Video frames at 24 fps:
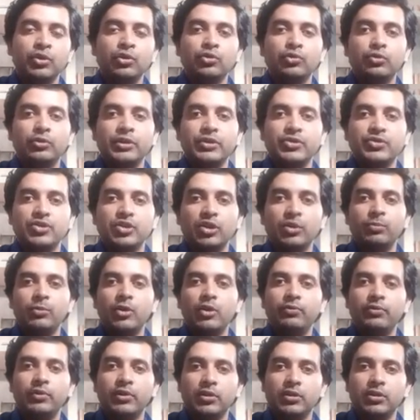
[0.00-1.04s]
to the stigma
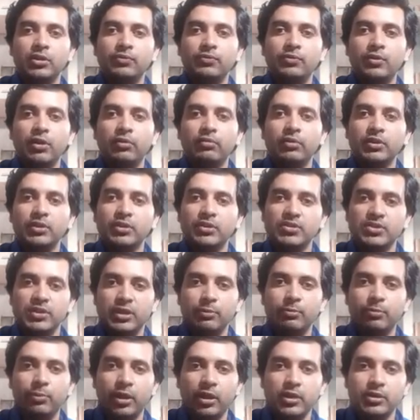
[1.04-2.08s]
of another flower in the
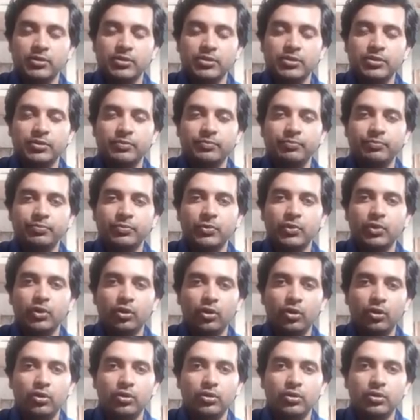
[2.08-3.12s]
same plant,
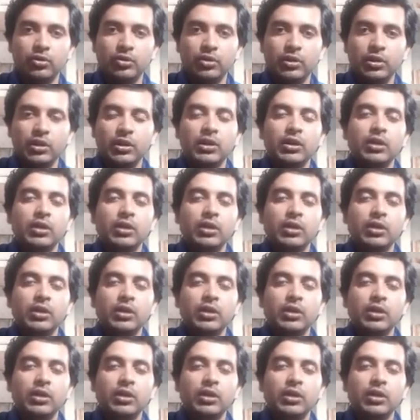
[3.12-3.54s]
or